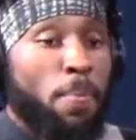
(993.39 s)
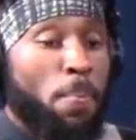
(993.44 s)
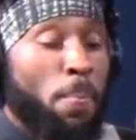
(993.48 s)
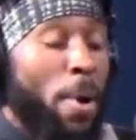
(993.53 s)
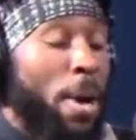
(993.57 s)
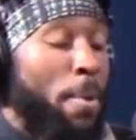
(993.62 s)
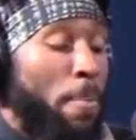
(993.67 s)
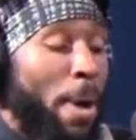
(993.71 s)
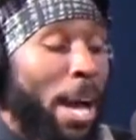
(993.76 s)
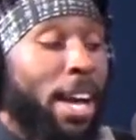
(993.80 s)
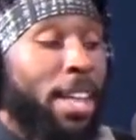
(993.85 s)

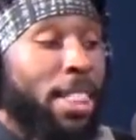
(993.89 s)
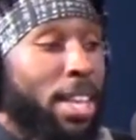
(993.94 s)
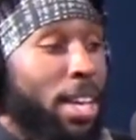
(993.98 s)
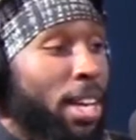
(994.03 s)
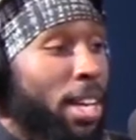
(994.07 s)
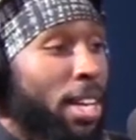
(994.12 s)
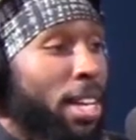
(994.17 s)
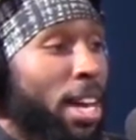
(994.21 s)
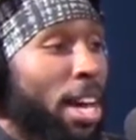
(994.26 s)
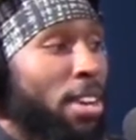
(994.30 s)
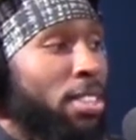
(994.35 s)
back
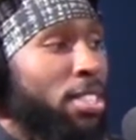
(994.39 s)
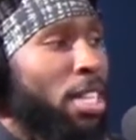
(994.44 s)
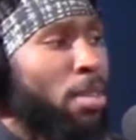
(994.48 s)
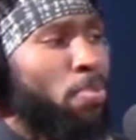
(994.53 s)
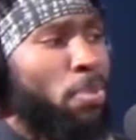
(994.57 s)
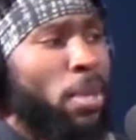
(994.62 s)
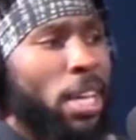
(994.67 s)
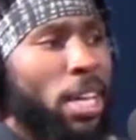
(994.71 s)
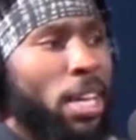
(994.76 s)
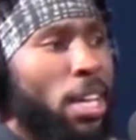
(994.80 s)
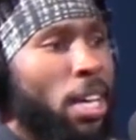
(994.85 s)
then I was like,
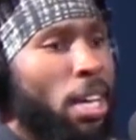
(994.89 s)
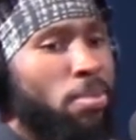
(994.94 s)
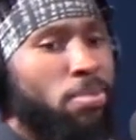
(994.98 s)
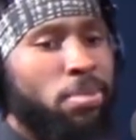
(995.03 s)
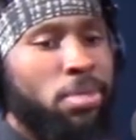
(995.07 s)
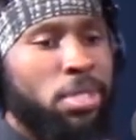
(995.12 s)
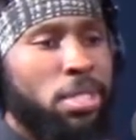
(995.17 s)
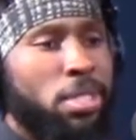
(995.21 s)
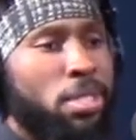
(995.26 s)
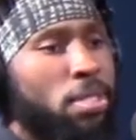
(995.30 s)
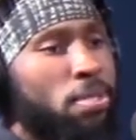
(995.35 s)
man, I'm
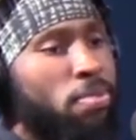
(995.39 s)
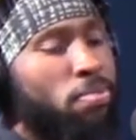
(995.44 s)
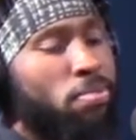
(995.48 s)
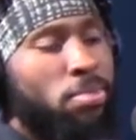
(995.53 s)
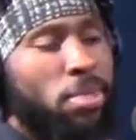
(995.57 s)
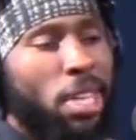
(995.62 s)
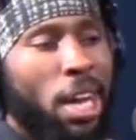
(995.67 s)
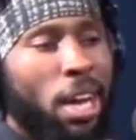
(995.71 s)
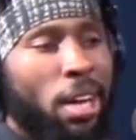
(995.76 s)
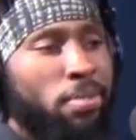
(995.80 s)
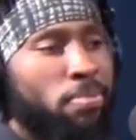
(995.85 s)
just
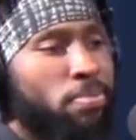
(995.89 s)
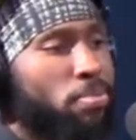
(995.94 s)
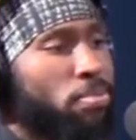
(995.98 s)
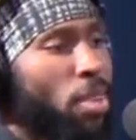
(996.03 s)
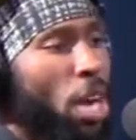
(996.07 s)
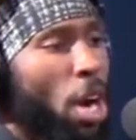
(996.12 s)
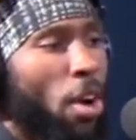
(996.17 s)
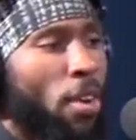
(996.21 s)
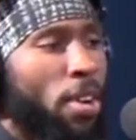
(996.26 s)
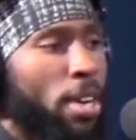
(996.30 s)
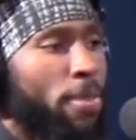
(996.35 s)
not,
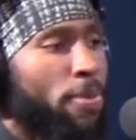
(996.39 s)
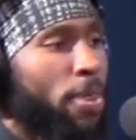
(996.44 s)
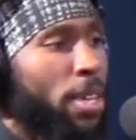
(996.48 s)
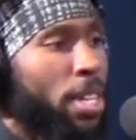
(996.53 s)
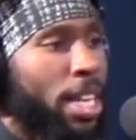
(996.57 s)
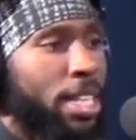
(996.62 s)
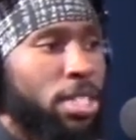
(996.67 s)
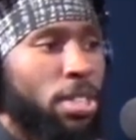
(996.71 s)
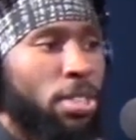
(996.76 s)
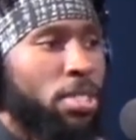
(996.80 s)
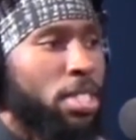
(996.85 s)
I already felt
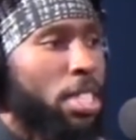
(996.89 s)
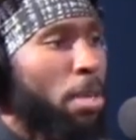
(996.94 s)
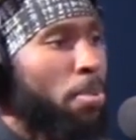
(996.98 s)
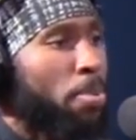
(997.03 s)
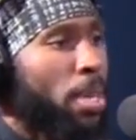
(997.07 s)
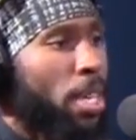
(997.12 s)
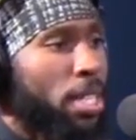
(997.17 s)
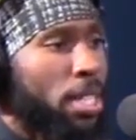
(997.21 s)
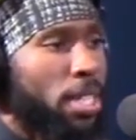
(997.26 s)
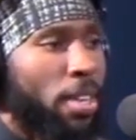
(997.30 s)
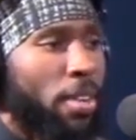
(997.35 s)
like, don't tell me
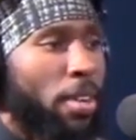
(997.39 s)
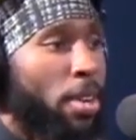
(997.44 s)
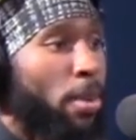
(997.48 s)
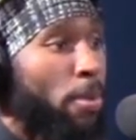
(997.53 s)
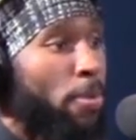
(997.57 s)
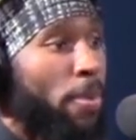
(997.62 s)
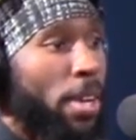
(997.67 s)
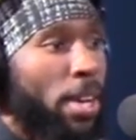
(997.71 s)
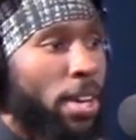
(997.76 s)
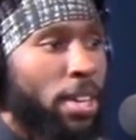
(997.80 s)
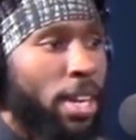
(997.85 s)
nothing, I'm going to
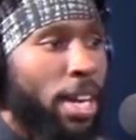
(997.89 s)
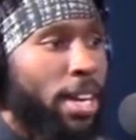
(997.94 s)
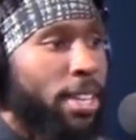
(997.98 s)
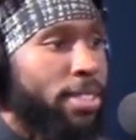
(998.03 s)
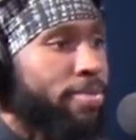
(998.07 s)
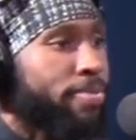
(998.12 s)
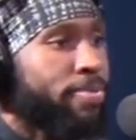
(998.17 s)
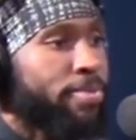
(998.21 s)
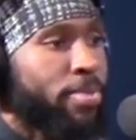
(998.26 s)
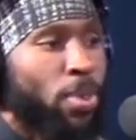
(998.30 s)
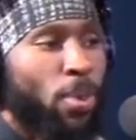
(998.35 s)
fail, like,
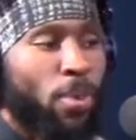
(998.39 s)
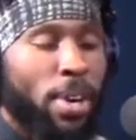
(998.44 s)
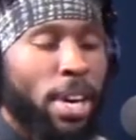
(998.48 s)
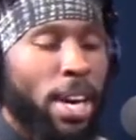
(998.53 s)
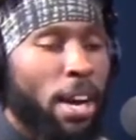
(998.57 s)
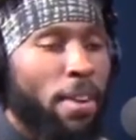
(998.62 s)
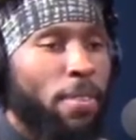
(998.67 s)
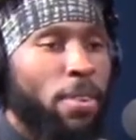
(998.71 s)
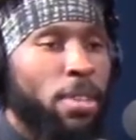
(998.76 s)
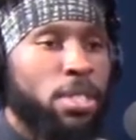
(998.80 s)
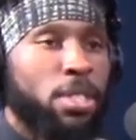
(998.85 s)

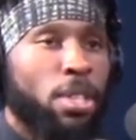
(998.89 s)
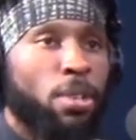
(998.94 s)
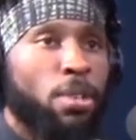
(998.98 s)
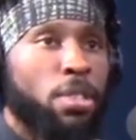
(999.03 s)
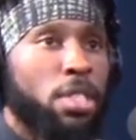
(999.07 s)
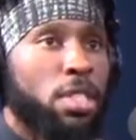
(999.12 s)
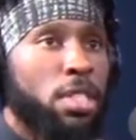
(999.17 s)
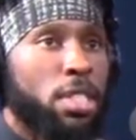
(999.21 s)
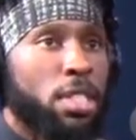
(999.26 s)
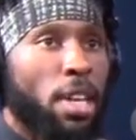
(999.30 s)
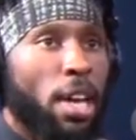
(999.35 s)
whatever. So it's
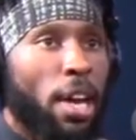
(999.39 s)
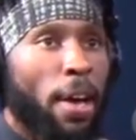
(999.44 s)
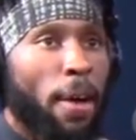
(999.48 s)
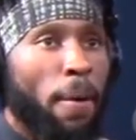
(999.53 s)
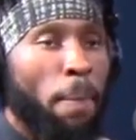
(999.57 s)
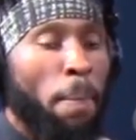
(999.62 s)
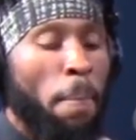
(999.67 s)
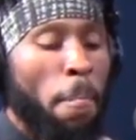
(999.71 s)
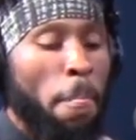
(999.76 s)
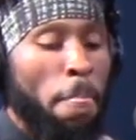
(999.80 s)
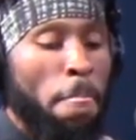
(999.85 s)
just like,
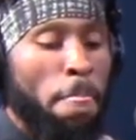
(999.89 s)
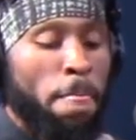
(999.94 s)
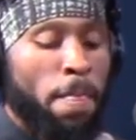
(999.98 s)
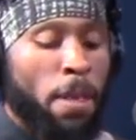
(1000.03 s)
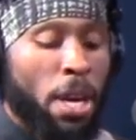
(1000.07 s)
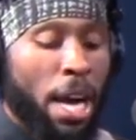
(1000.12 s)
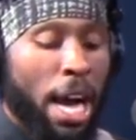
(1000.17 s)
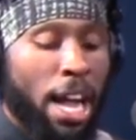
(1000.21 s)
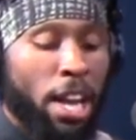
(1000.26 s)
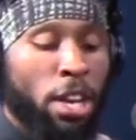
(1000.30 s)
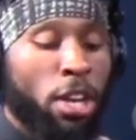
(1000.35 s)

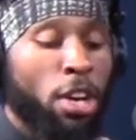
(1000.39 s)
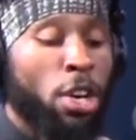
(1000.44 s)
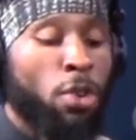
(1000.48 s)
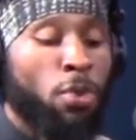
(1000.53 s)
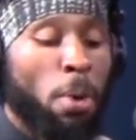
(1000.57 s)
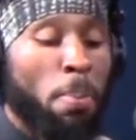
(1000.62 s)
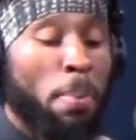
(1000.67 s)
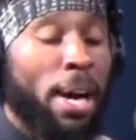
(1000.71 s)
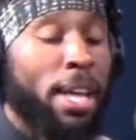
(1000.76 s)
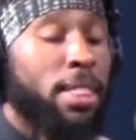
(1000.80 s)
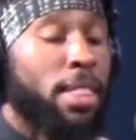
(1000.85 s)
I learned
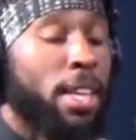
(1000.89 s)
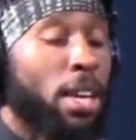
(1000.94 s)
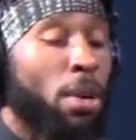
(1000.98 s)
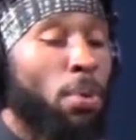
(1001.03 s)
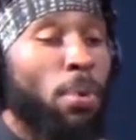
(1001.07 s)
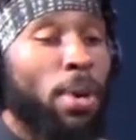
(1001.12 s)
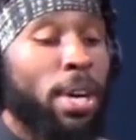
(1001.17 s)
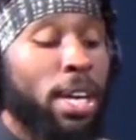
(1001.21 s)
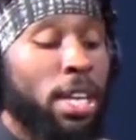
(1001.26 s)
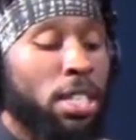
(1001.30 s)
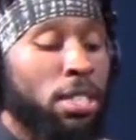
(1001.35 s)
what my thing
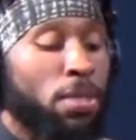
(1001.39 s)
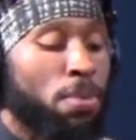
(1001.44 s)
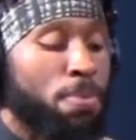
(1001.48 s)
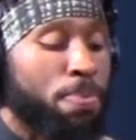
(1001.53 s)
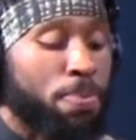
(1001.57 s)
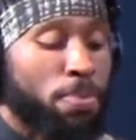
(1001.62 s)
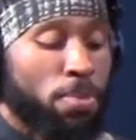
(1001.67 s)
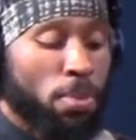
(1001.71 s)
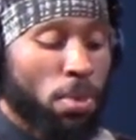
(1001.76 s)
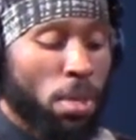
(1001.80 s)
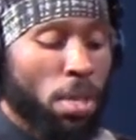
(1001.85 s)
was.
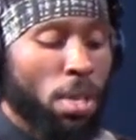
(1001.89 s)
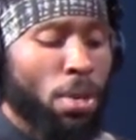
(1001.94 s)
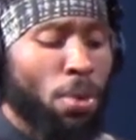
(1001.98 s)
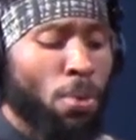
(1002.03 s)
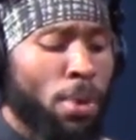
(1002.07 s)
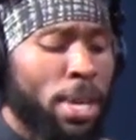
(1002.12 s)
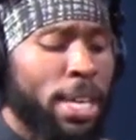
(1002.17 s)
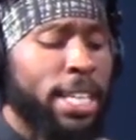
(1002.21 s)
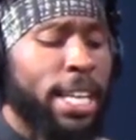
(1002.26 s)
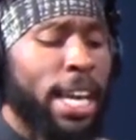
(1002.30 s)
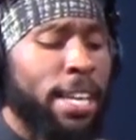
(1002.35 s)

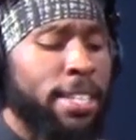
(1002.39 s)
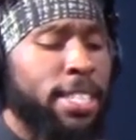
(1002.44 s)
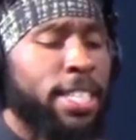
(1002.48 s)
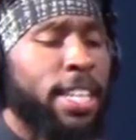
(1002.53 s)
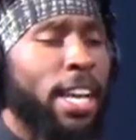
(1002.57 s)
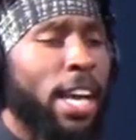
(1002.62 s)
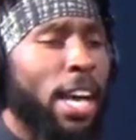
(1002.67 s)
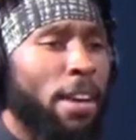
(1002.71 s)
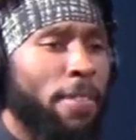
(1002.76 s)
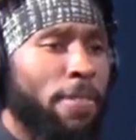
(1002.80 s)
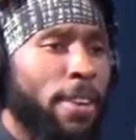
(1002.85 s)
When it came to the
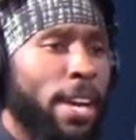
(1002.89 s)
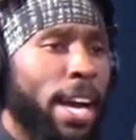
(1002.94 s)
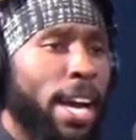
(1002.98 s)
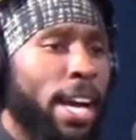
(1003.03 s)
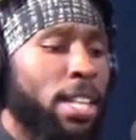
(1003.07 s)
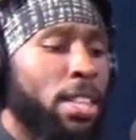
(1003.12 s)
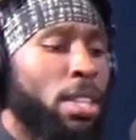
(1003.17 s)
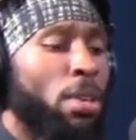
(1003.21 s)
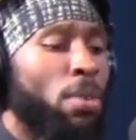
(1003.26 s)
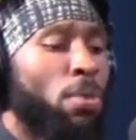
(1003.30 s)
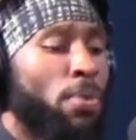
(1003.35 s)

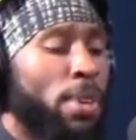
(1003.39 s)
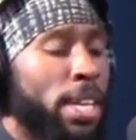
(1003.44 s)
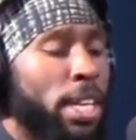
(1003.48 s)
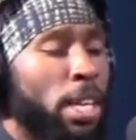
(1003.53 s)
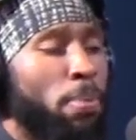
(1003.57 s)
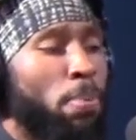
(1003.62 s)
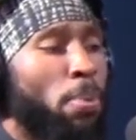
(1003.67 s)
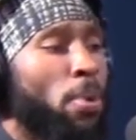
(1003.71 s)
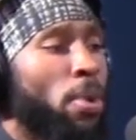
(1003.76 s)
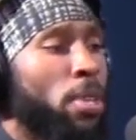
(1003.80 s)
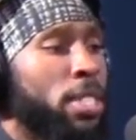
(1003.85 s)
FCAT, the reading
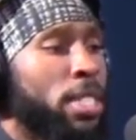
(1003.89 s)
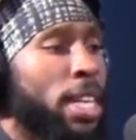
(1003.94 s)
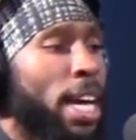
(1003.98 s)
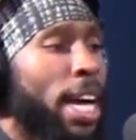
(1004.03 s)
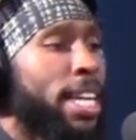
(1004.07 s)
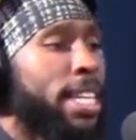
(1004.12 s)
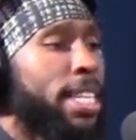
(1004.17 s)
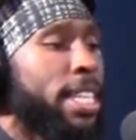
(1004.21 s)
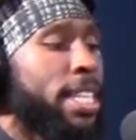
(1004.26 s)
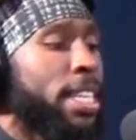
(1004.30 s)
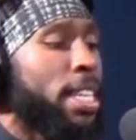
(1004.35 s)
portion,
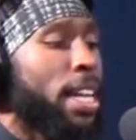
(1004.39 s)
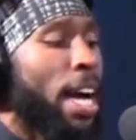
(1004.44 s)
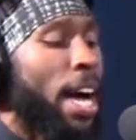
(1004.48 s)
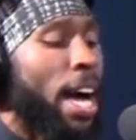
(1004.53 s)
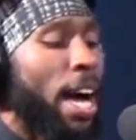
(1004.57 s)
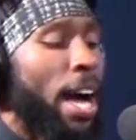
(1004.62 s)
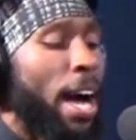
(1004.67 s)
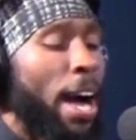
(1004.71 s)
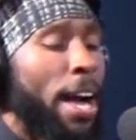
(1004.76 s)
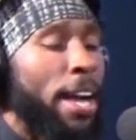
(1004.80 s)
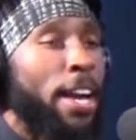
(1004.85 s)

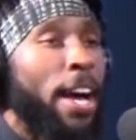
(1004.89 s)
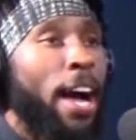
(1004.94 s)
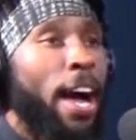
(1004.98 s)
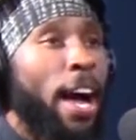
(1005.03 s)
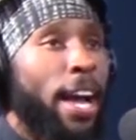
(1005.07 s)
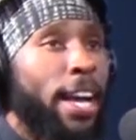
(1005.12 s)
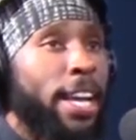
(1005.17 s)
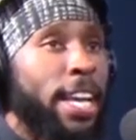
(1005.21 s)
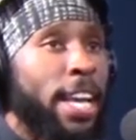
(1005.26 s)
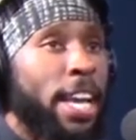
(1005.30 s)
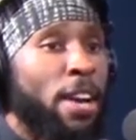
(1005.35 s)
I
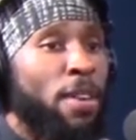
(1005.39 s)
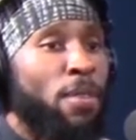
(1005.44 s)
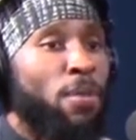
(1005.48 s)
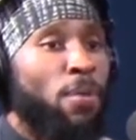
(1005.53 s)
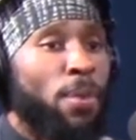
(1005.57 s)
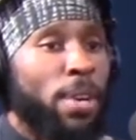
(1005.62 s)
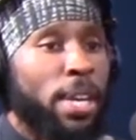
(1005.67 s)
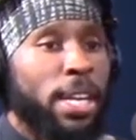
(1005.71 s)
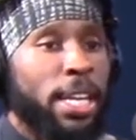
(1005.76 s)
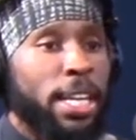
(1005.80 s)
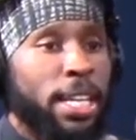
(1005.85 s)
can't
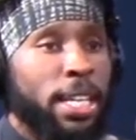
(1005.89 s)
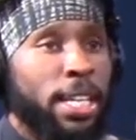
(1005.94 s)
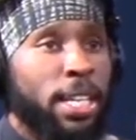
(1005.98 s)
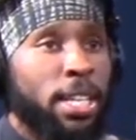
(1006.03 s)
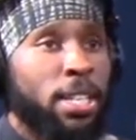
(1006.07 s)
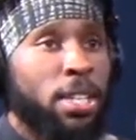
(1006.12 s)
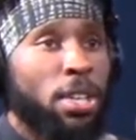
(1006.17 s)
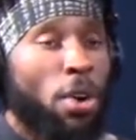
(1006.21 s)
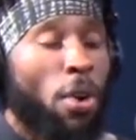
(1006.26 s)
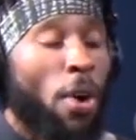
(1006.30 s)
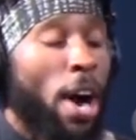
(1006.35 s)
read,
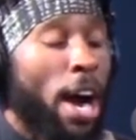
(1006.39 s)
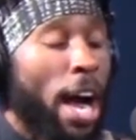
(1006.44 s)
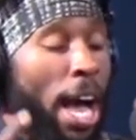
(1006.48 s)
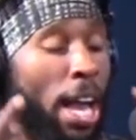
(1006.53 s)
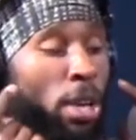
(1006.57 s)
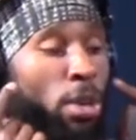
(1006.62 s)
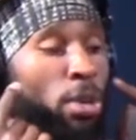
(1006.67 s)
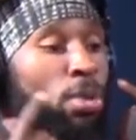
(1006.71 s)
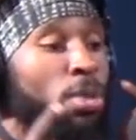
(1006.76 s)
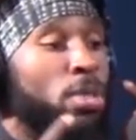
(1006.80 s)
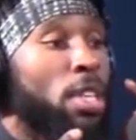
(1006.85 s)
or I
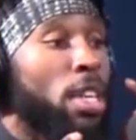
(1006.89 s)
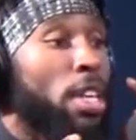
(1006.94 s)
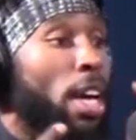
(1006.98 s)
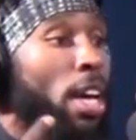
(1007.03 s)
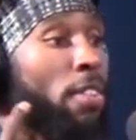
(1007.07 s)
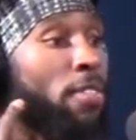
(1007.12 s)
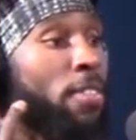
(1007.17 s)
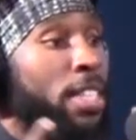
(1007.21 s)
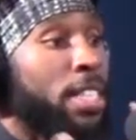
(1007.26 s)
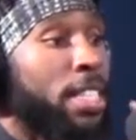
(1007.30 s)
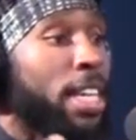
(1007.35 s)
lose a lot
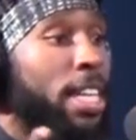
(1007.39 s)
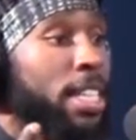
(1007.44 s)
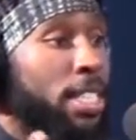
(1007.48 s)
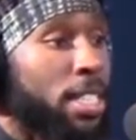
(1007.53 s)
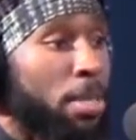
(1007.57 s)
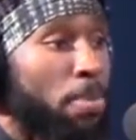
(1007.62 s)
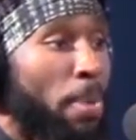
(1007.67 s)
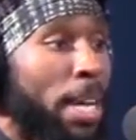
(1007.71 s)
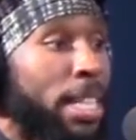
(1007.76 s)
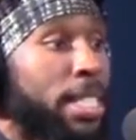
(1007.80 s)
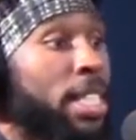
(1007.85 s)
of
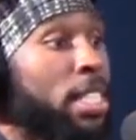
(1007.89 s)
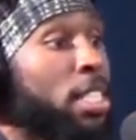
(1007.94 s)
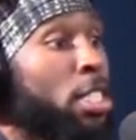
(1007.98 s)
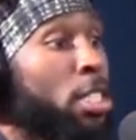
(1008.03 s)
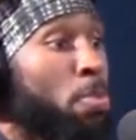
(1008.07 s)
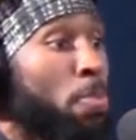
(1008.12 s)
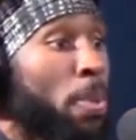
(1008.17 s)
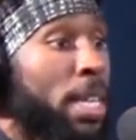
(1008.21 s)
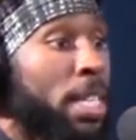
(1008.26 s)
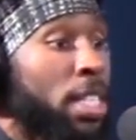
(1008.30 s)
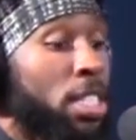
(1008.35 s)
attention. My attention
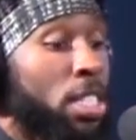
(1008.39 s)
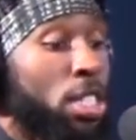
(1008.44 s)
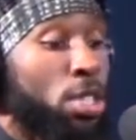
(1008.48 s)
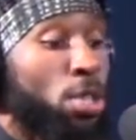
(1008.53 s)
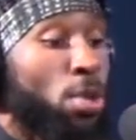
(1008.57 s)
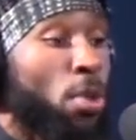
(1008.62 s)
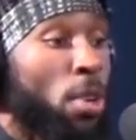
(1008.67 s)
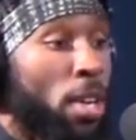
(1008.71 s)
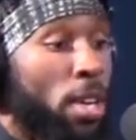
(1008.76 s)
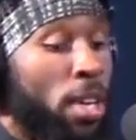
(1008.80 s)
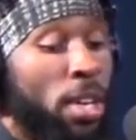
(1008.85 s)
span is
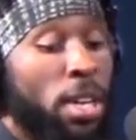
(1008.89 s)
short